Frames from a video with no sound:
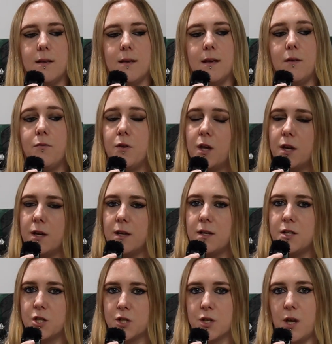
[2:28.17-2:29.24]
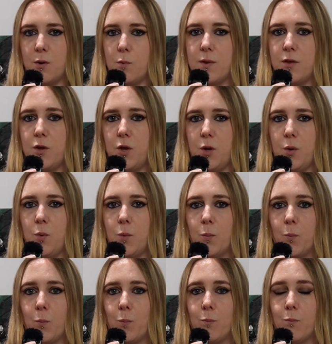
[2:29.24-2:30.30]
if you're going to just go with you
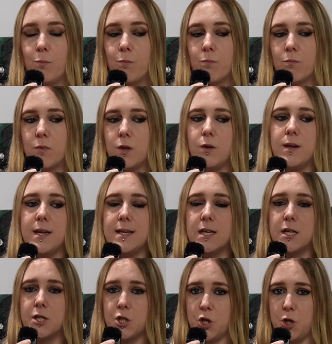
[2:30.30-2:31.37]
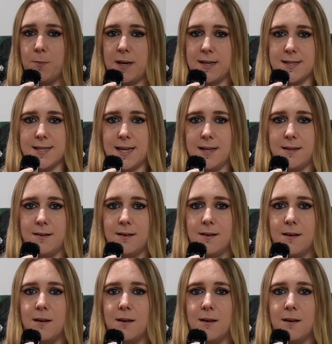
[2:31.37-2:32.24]
need a 2-man tent